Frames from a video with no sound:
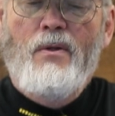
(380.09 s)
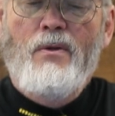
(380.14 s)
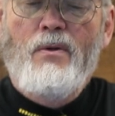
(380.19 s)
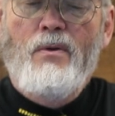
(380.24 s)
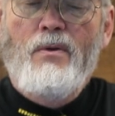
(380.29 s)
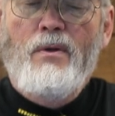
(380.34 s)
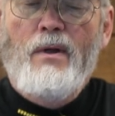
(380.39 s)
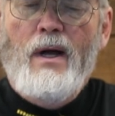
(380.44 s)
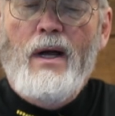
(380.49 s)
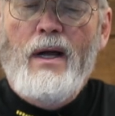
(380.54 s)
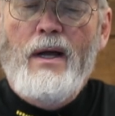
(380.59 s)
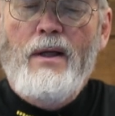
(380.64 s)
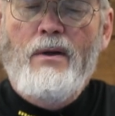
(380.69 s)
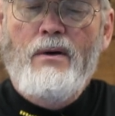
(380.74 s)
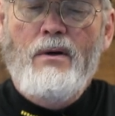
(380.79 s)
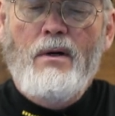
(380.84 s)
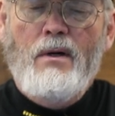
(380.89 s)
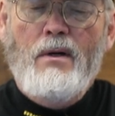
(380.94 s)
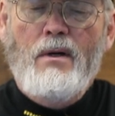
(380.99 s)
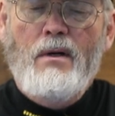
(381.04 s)
through the eye of
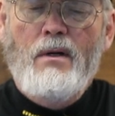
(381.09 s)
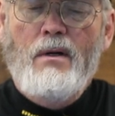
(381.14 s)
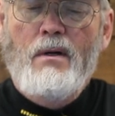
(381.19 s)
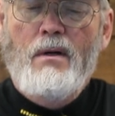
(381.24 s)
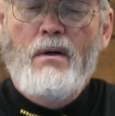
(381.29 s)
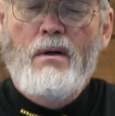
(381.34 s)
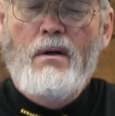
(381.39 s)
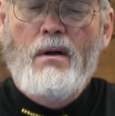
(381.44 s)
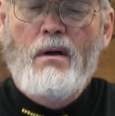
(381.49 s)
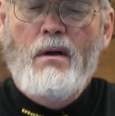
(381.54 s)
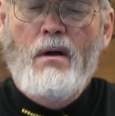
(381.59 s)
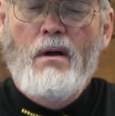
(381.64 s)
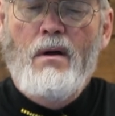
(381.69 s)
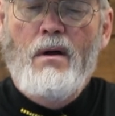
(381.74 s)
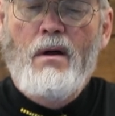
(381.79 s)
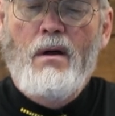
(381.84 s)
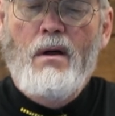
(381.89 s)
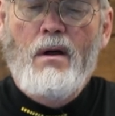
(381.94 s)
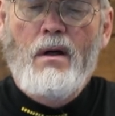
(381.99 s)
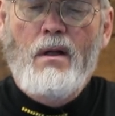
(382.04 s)
the
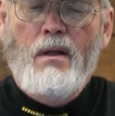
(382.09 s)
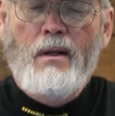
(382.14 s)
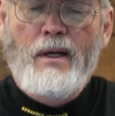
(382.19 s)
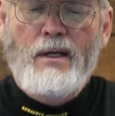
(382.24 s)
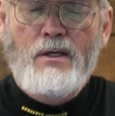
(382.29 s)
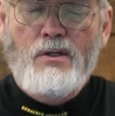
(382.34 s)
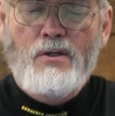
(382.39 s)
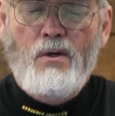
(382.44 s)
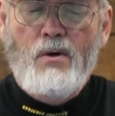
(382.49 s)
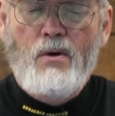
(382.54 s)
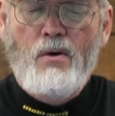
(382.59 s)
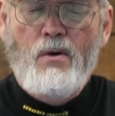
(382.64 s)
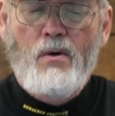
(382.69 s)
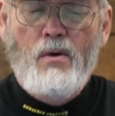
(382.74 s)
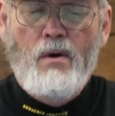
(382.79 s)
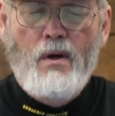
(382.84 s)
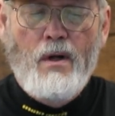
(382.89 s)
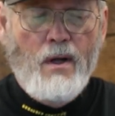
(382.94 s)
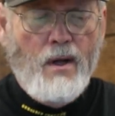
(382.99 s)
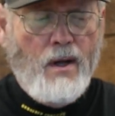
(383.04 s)
hook like
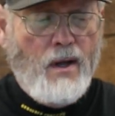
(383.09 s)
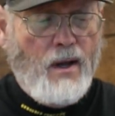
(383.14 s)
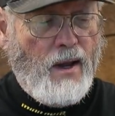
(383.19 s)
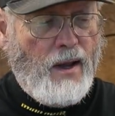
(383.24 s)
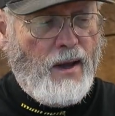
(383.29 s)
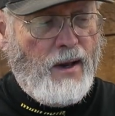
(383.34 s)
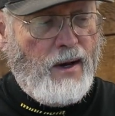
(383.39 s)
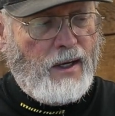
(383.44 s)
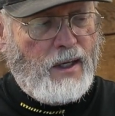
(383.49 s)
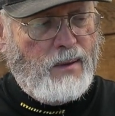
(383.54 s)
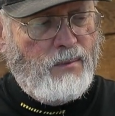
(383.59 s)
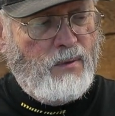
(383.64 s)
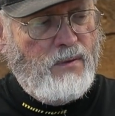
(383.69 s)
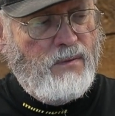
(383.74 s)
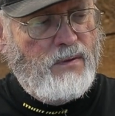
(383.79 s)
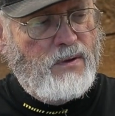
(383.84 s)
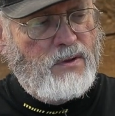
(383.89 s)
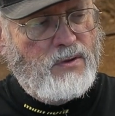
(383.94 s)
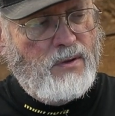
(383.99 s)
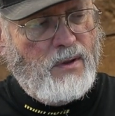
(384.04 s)
so, and I can
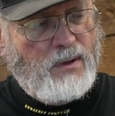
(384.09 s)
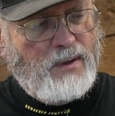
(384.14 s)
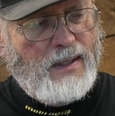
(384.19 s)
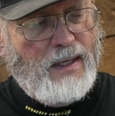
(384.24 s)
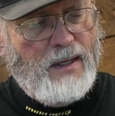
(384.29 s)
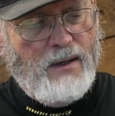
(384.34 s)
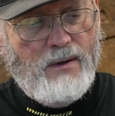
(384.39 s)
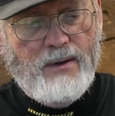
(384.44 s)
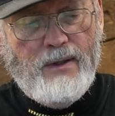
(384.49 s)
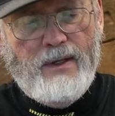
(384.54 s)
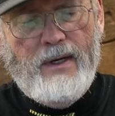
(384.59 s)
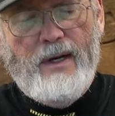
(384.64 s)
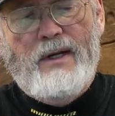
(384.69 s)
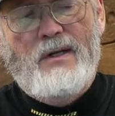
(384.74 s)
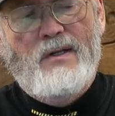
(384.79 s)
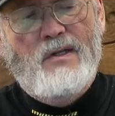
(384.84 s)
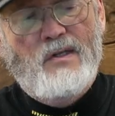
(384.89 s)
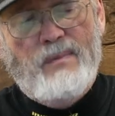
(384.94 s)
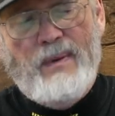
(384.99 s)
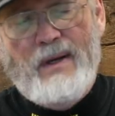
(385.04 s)
move this hook down and I
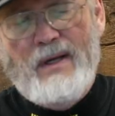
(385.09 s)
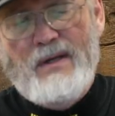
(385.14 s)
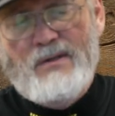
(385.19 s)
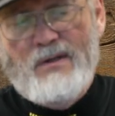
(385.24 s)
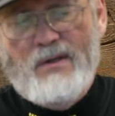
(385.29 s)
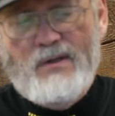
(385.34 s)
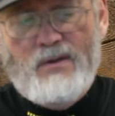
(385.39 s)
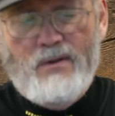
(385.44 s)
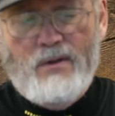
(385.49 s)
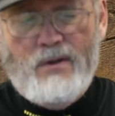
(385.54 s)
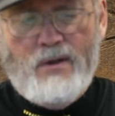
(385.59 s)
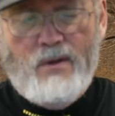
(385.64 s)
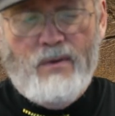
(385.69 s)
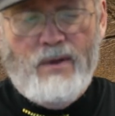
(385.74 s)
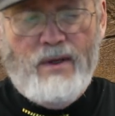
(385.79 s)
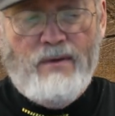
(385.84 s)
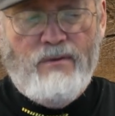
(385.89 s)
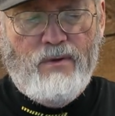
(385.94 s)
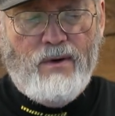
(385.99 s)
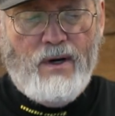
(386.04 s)
can space this hook
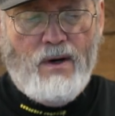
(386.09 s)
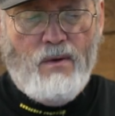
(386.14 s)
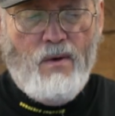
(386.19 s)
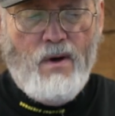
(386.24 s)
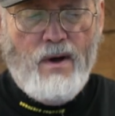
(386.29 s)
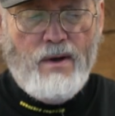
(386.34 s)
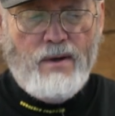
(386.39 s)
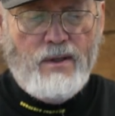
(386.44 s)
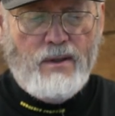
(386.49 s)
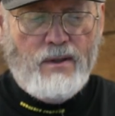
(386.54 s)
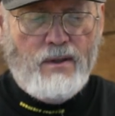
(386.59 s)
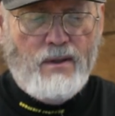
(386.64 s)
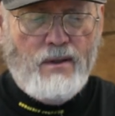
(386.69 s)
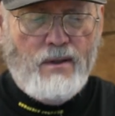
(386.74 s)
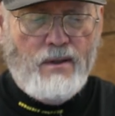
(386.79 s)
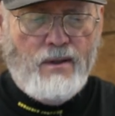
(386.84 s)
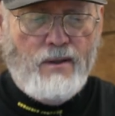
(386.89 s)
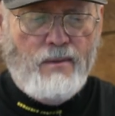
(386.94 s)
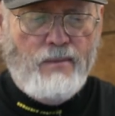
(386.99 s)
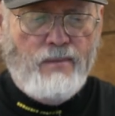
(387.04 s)
wherever I want it.
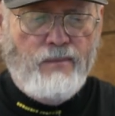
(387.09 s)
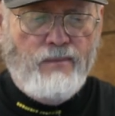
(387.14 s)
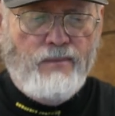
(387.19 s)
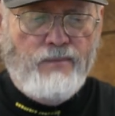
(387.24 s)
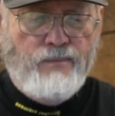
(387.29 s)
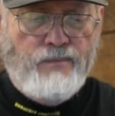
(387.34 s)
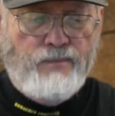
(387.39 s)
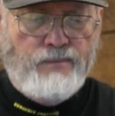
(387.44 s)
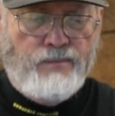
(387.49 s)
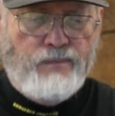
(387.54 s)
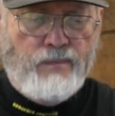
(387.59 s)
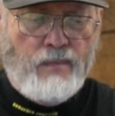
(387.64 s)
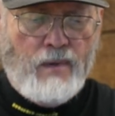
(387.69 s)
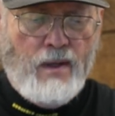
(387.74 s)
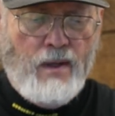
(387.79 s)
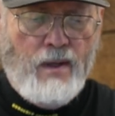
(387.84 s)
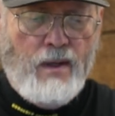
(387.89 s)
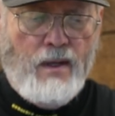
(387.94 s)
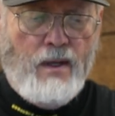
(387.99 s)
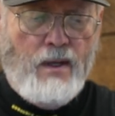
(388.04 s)
Um,
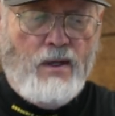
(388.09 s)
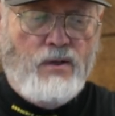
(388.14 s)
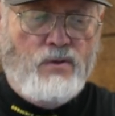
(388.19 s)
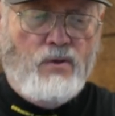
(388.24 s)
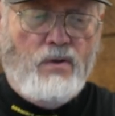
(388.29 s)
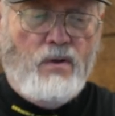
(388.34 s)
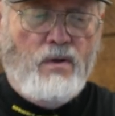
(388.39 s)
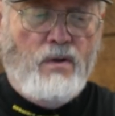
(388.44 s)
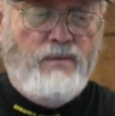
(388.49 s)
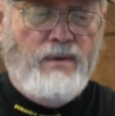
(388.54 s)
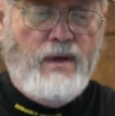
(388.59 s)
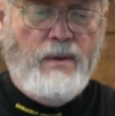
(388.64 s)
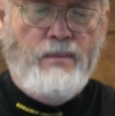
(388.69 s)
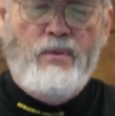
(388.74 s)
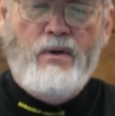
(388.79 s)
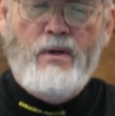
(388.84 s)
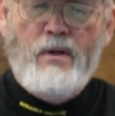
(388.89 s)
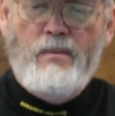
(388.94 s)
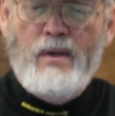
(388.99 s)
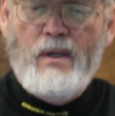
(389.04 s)
so if I
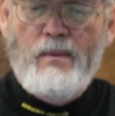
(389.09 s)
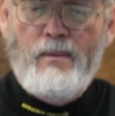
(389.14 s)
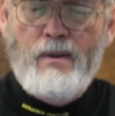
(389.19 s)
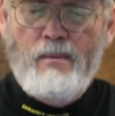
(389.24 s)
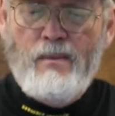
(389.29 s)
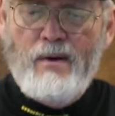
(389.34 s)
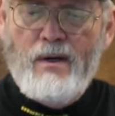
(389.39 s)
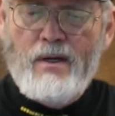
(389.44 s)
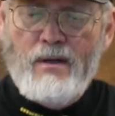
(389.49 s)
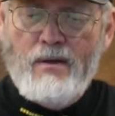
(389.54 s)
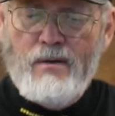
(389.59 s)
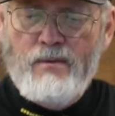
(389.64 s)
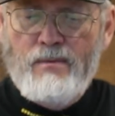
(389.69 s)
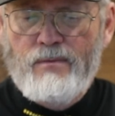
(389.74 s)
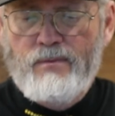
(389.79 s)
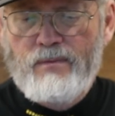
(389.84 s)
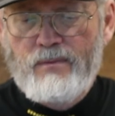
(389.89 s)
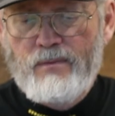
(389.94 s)
put a, maybe about a